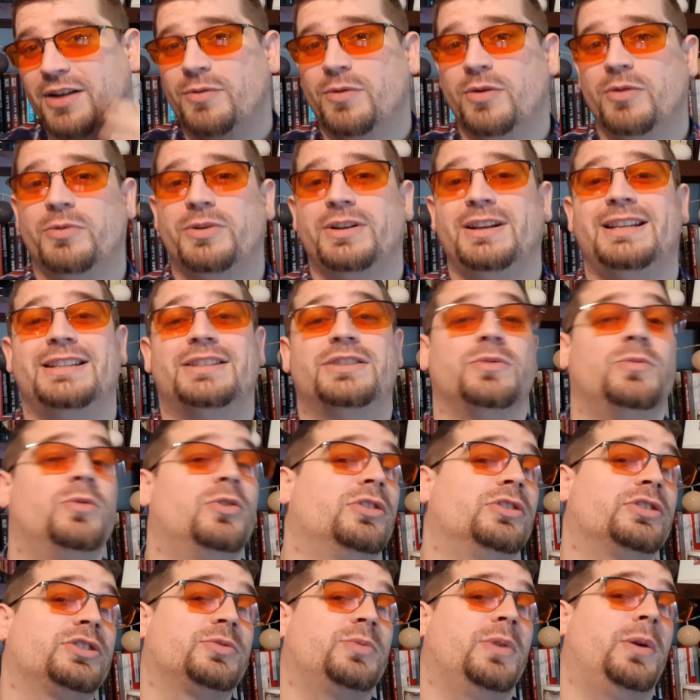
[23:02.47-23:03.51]
are what we need to
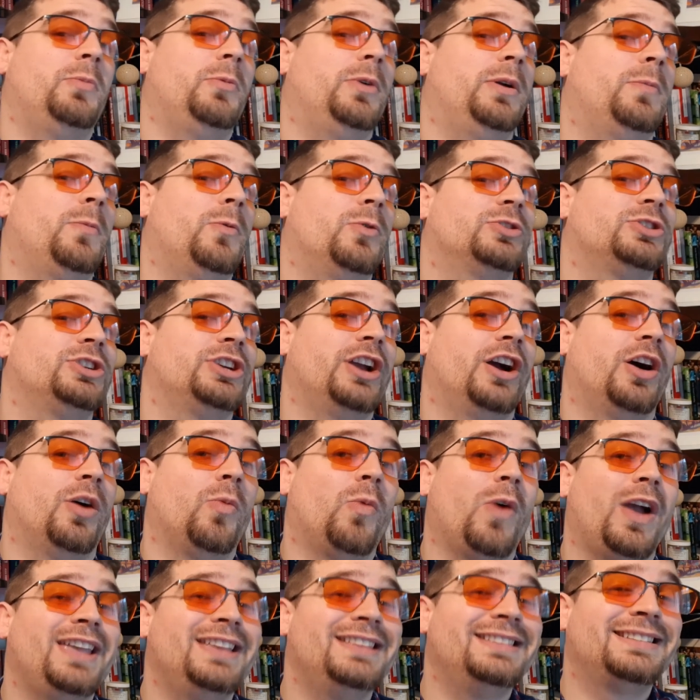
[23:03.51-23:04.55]
watch when we're watching our
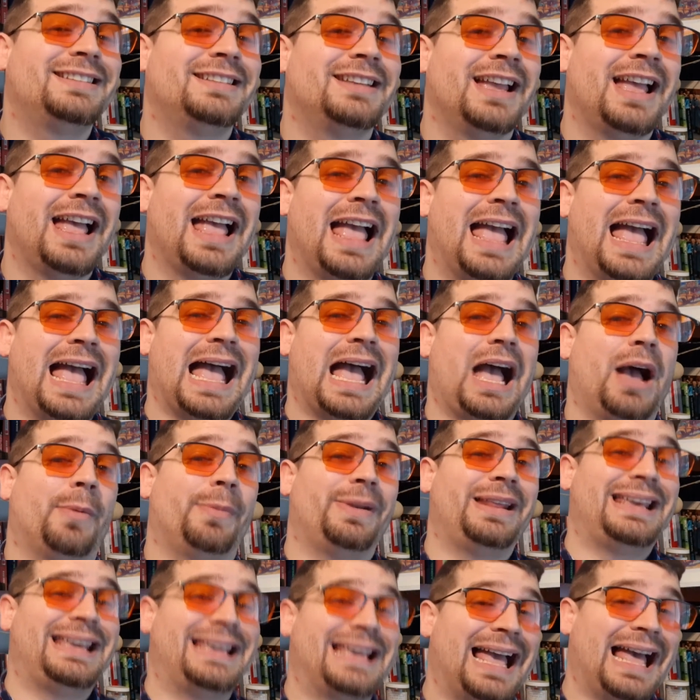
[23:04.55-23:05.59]
weight, how
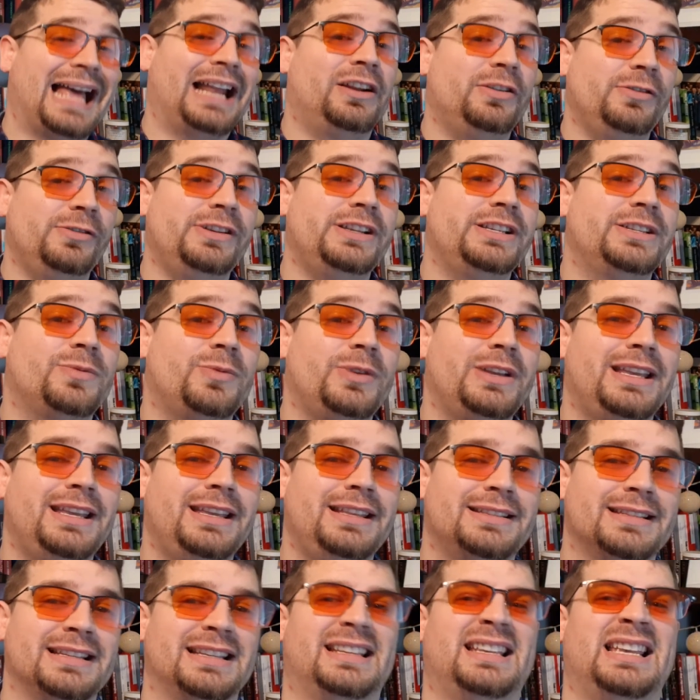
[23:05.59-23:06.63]
many calories we
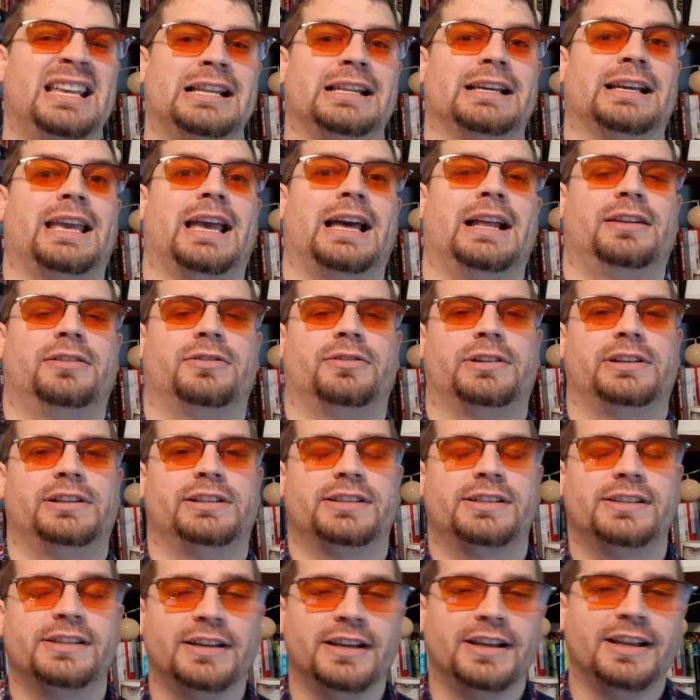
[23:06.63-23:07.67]
eat and
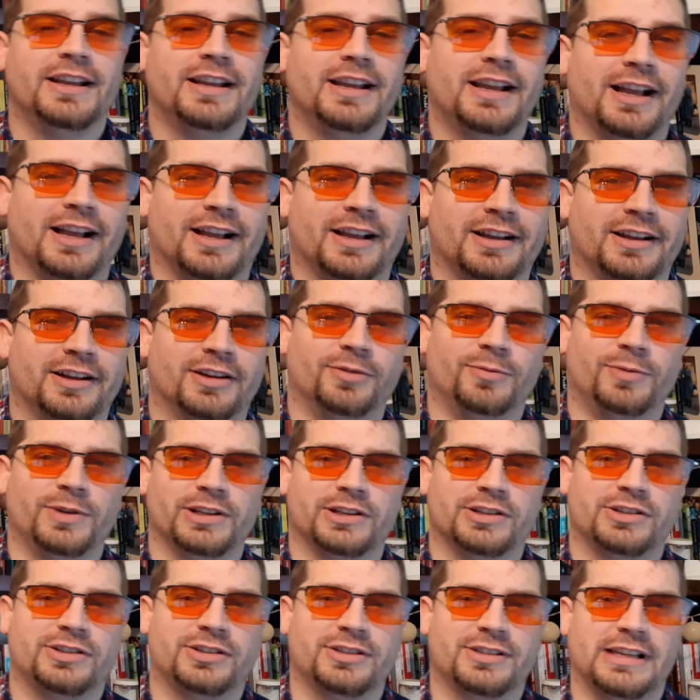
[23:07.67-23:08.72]
kilocalories,
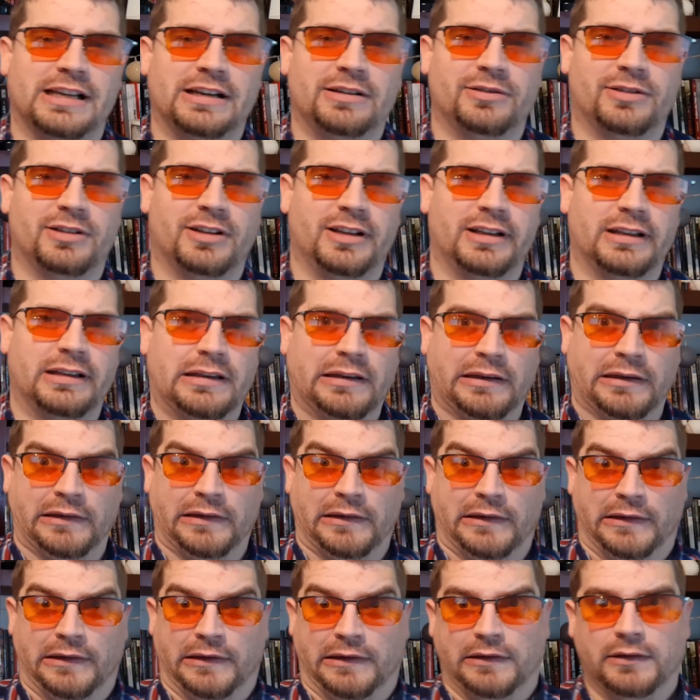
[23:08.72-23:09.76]
which sound like,
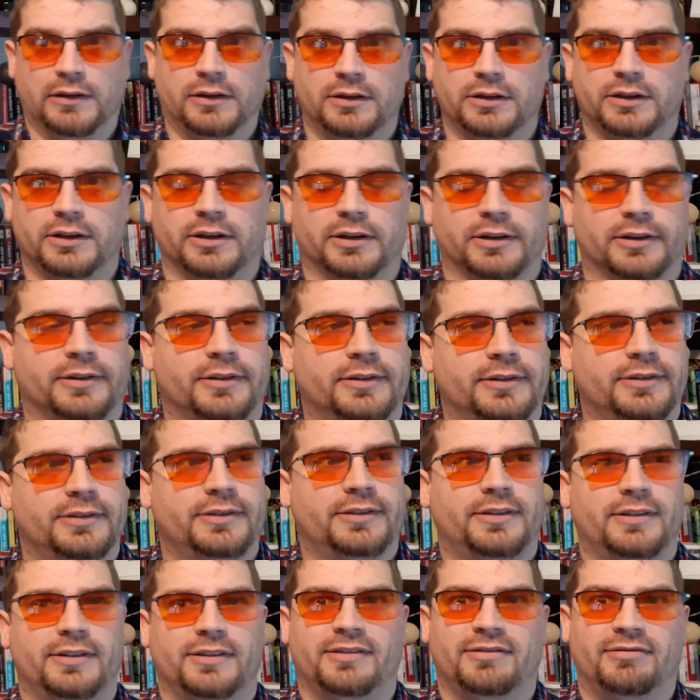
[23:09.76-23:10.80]
you know,
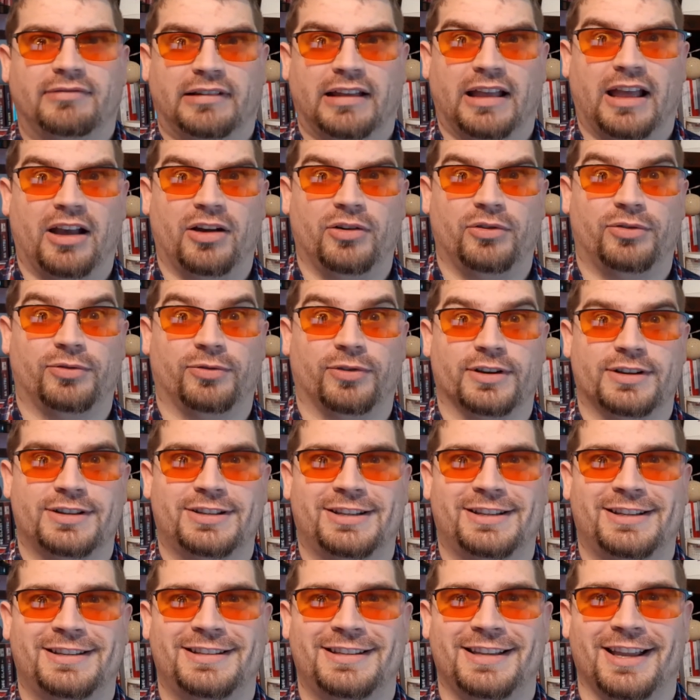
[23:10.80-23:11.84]
health
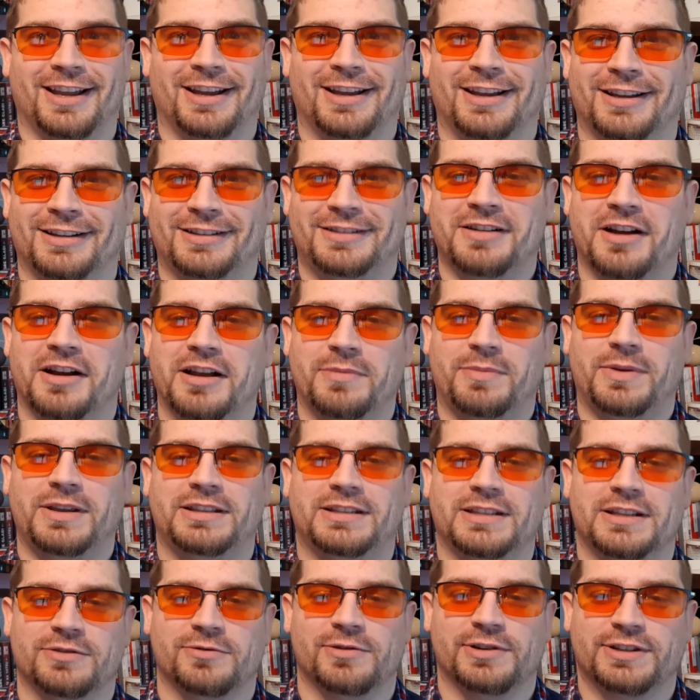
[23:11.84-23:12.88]
risks,
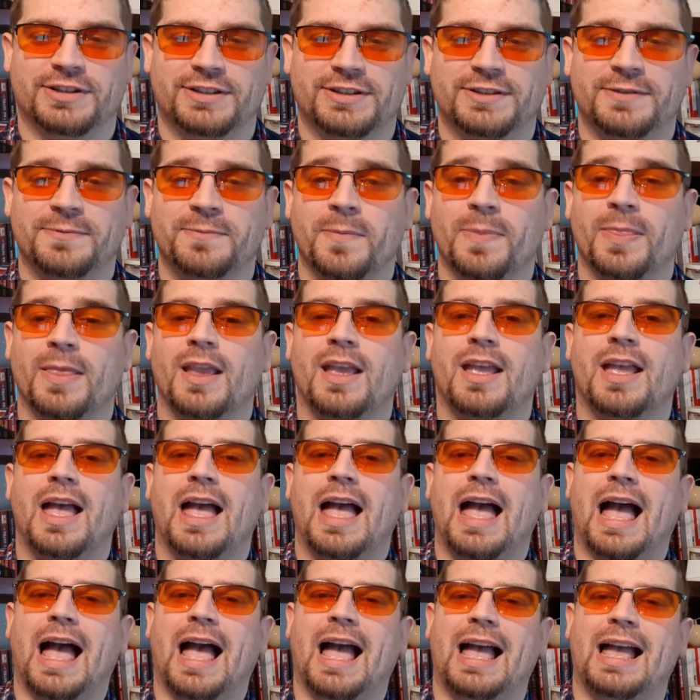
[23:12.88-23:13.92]
diabetes risks.
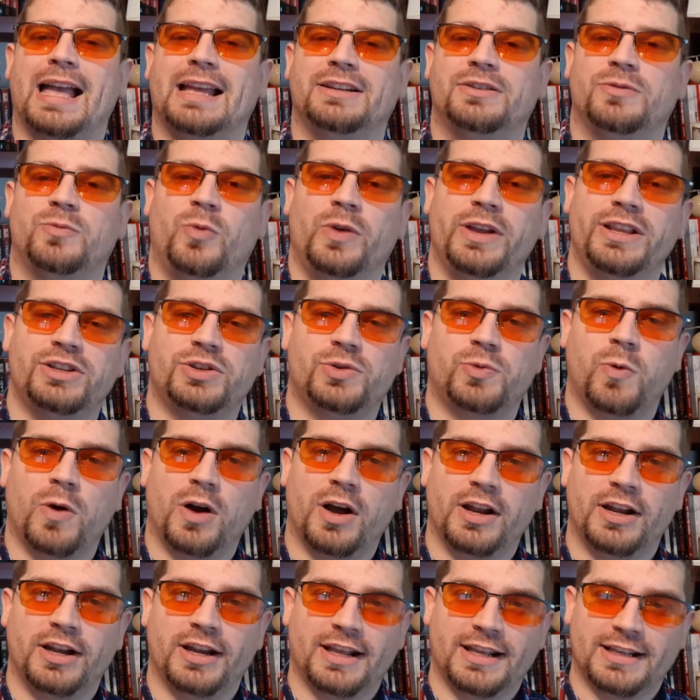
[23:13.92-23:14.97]
And which
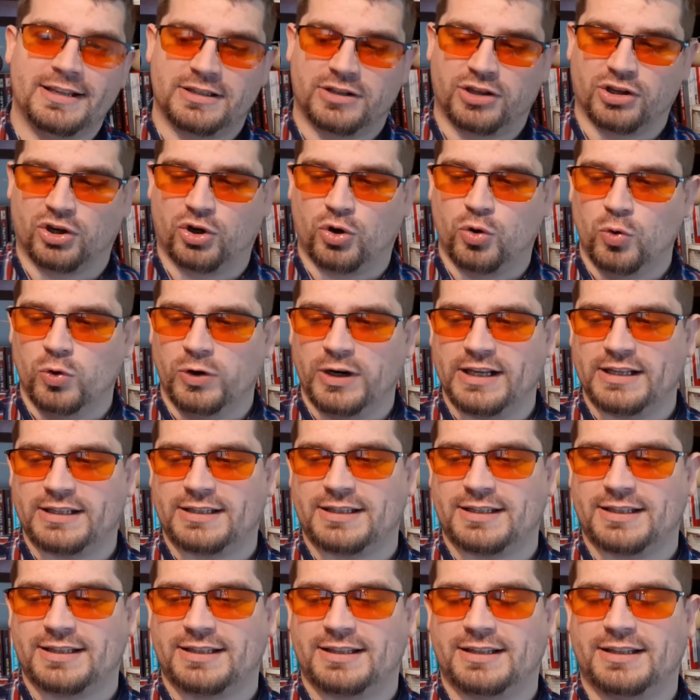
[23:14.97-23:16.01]
one is the
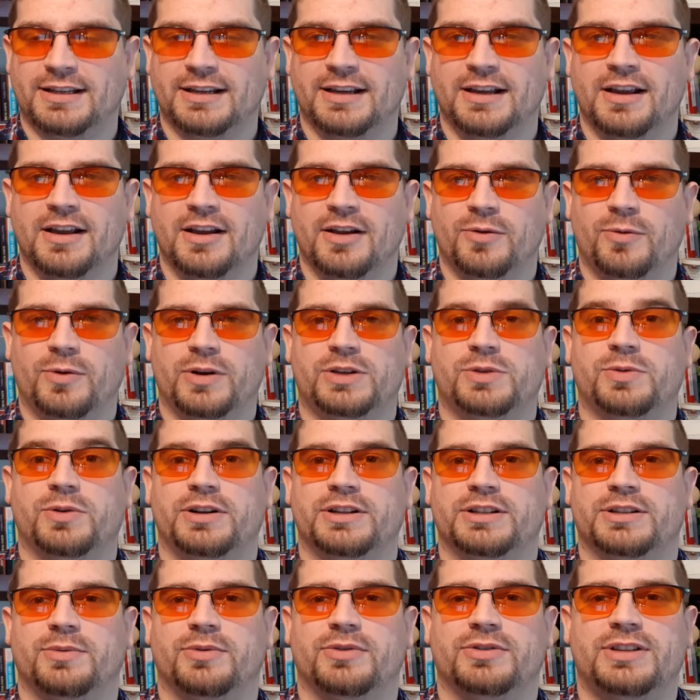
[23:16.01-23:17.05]
coolest, which one
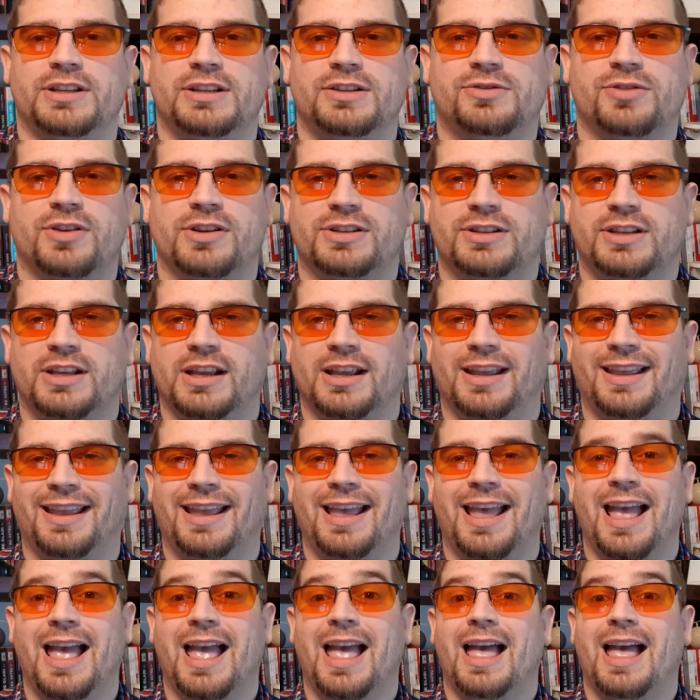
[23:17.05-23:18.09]
is the most interesting.